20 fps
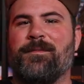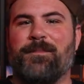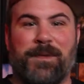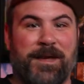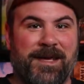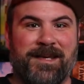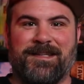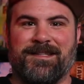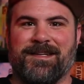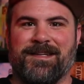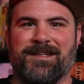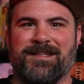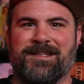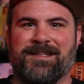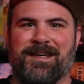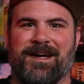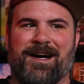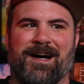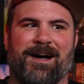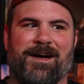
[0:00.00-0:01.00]

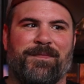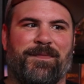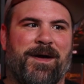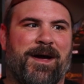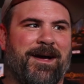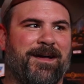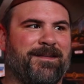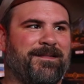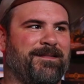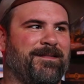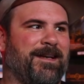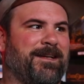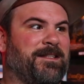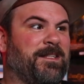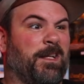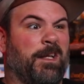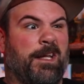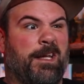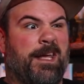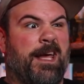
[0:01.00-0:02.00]
pieces that
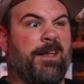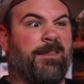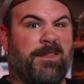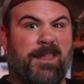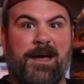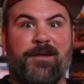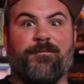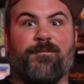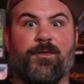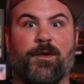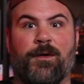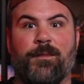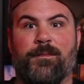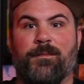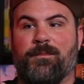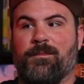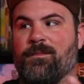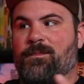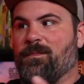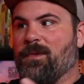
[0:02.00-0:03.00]
delineate them
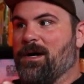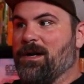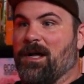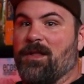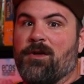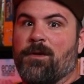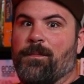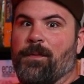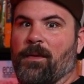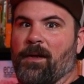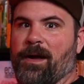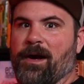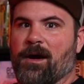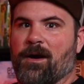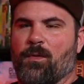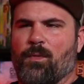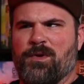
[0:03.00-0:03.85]
from another player,